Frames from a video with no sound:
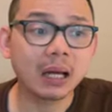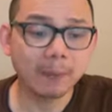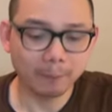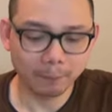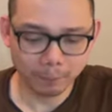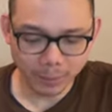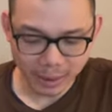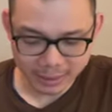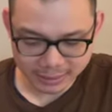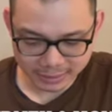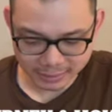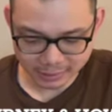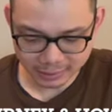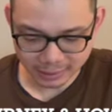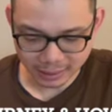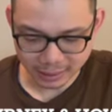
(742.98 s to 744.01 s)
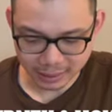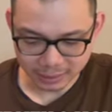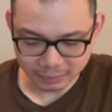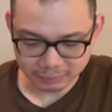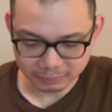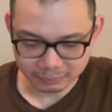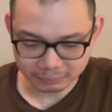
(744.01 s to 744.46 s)
But
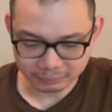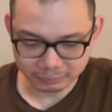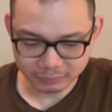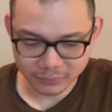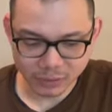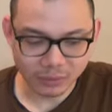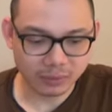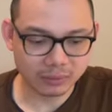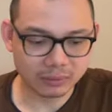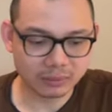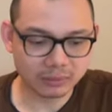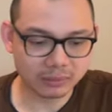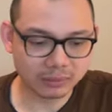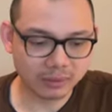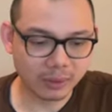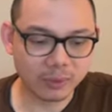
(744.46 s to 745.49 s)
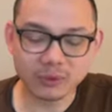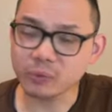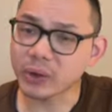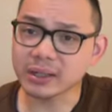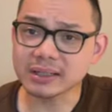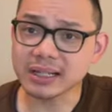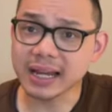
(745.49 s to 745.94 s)
so there was
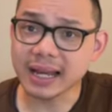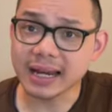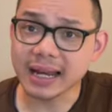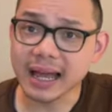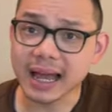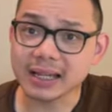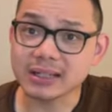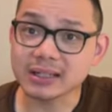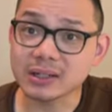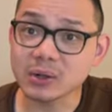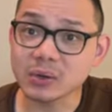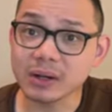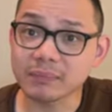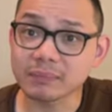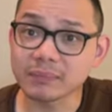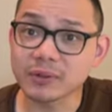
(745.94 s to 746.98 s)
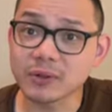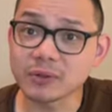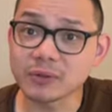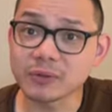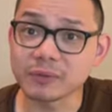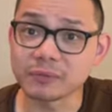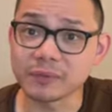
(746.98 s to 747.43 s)
one day that I just looked up
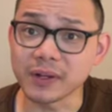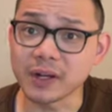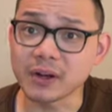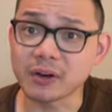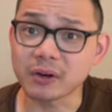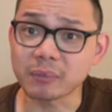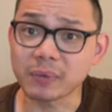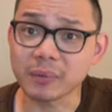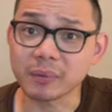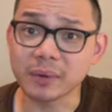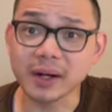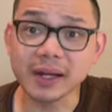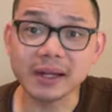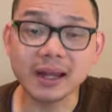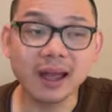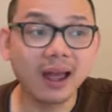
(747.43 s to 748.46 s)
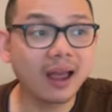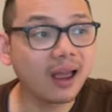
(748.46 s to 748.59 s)
YouTube video on my break,